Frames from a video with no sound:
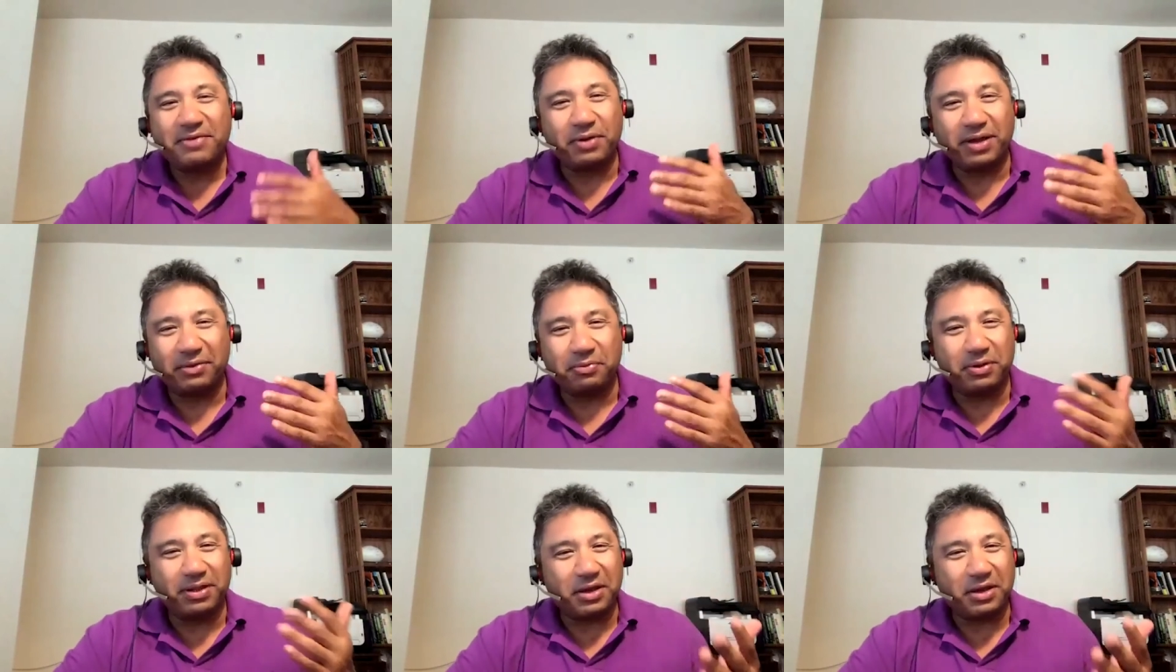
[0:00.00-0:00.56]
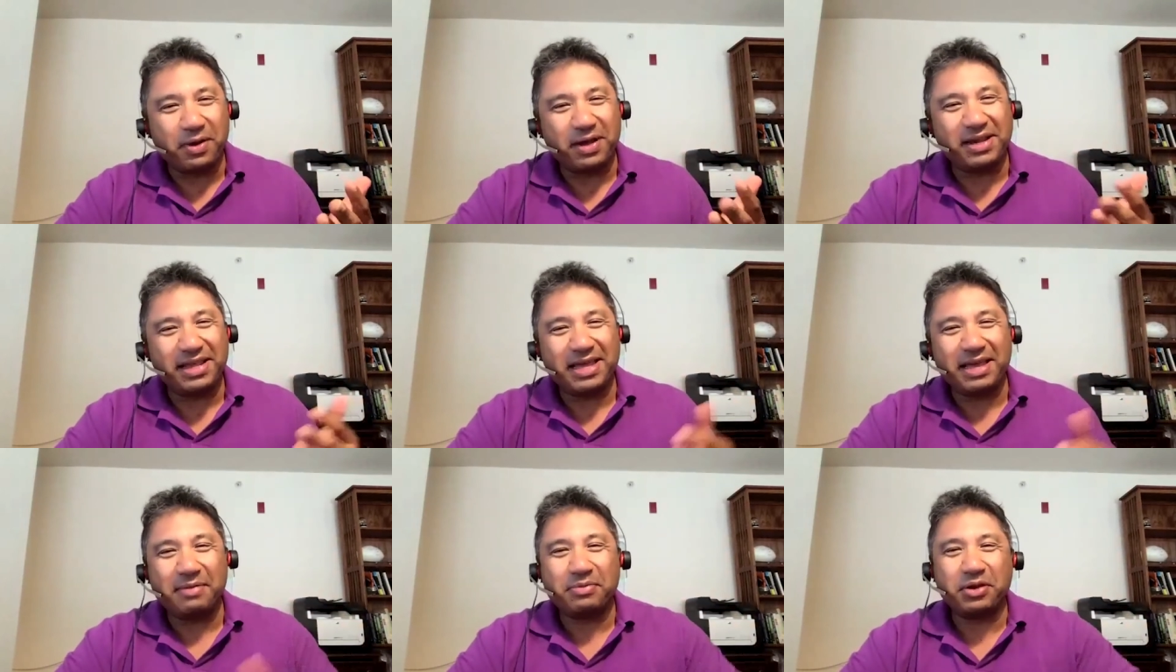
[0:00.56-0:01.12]
what they
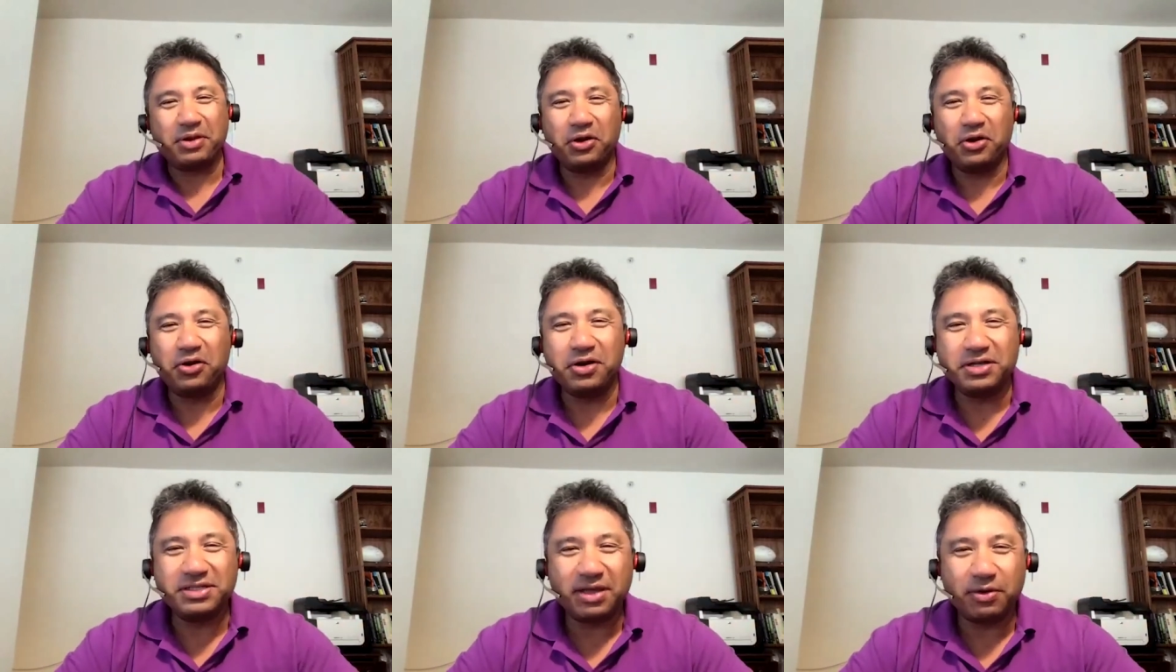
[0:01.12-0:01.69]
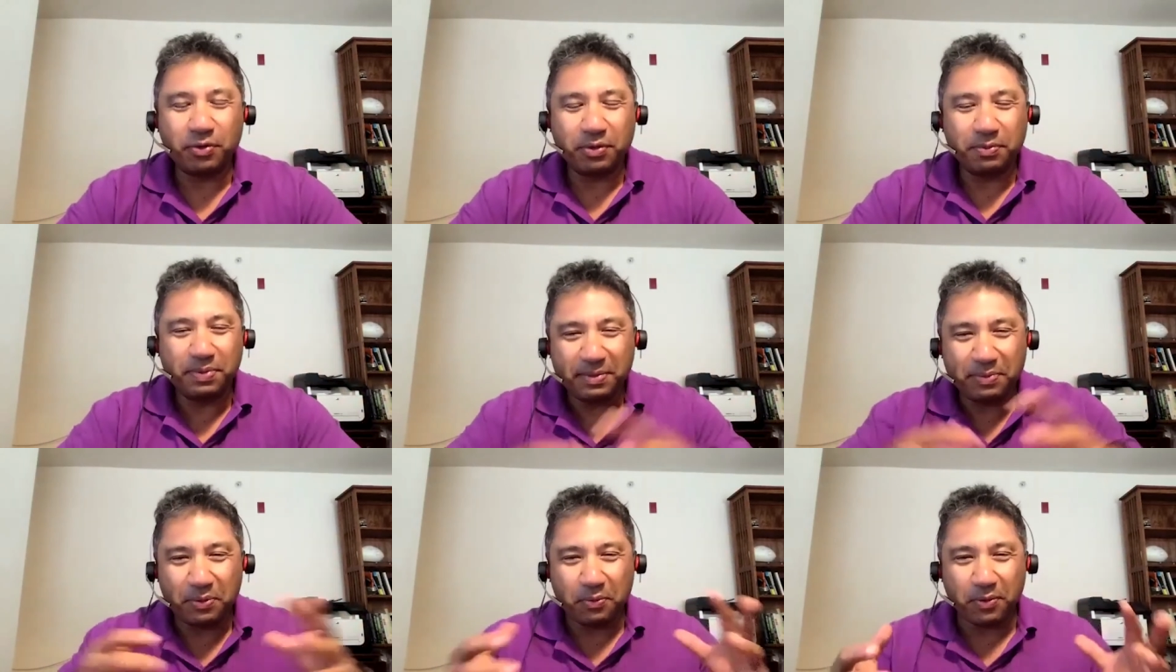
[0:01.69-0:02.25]
quickly came to learn is that when
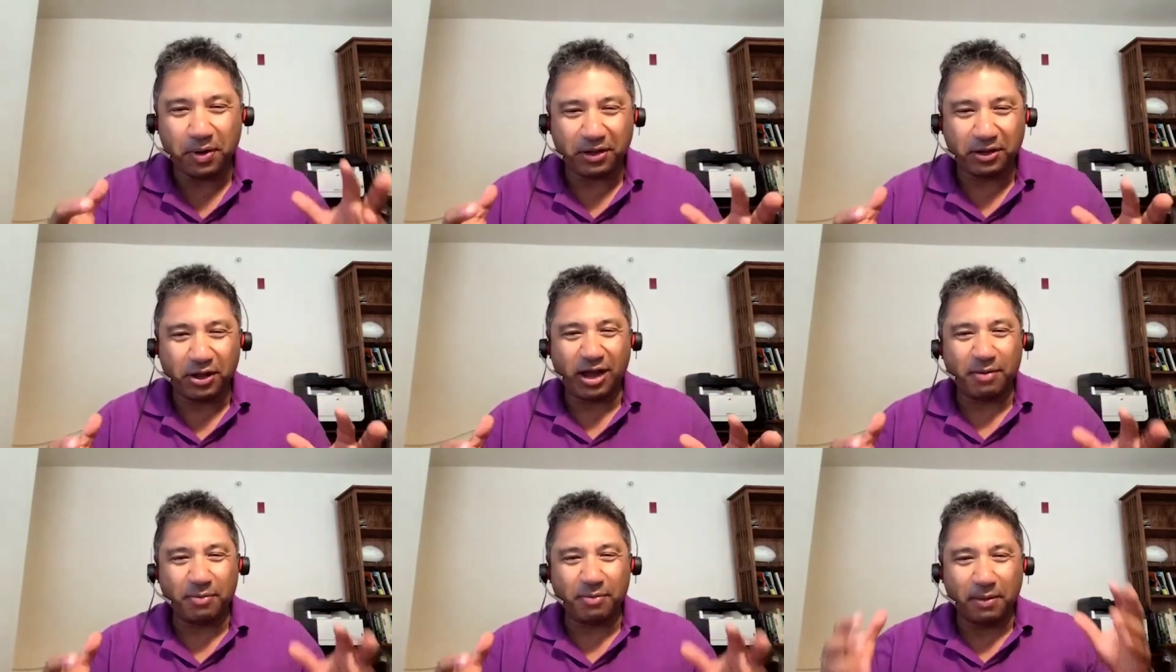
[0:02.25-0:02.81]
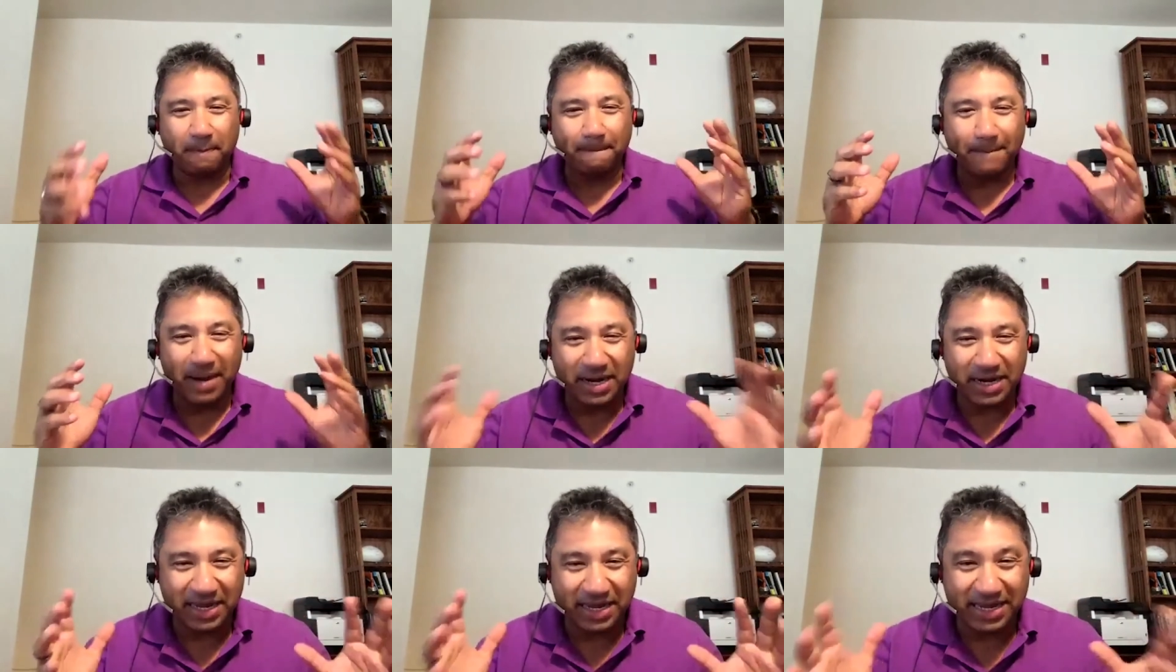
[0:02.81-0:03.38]
people want to talk about
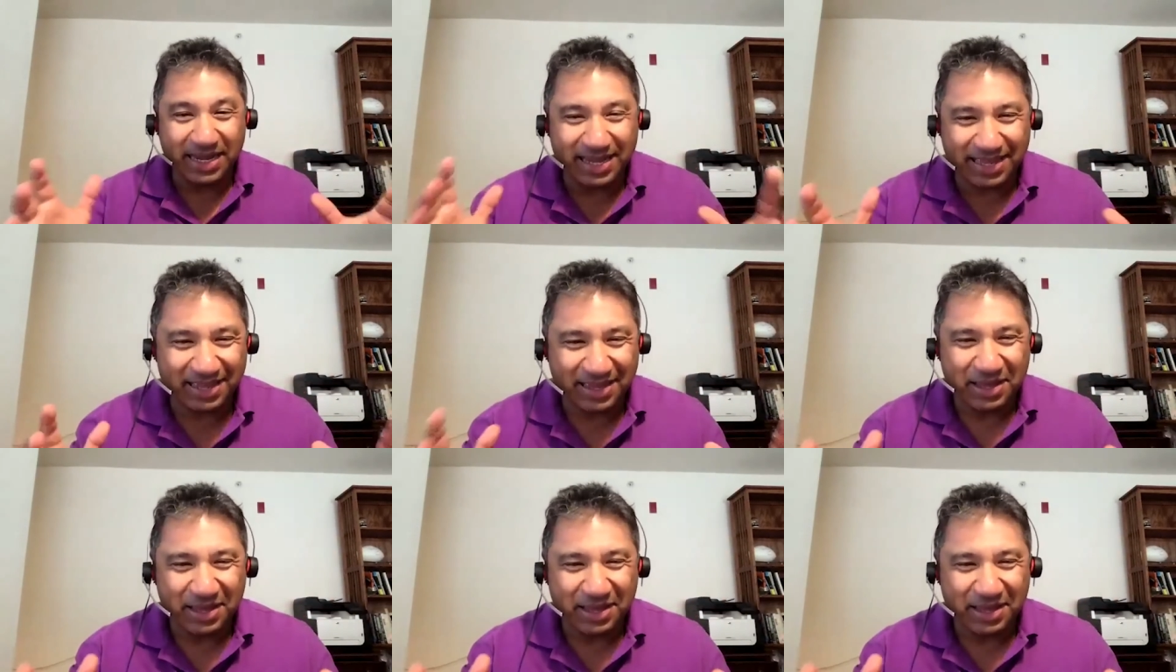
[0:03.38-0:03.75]
money,